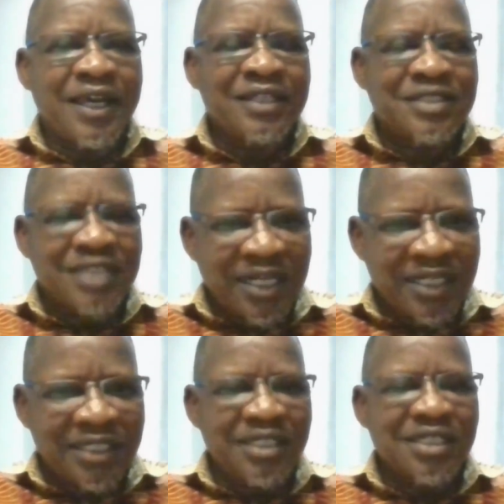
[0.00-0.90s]

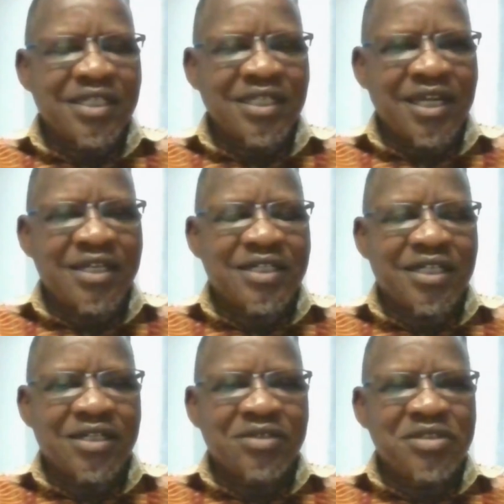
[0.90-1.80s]
exactly like
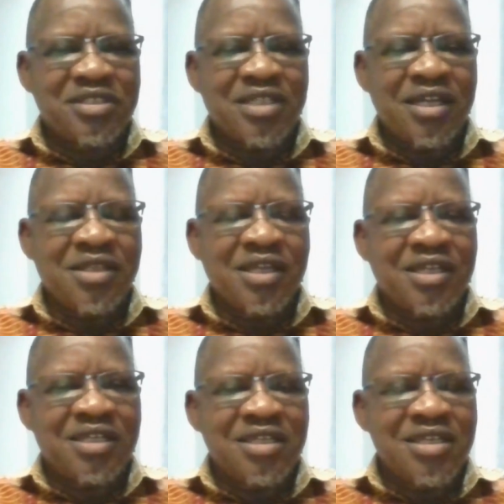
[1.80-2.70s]
uh, we say the
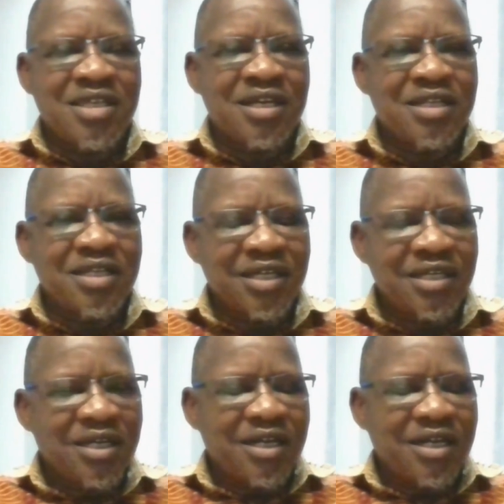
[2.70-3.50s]
key and, uh,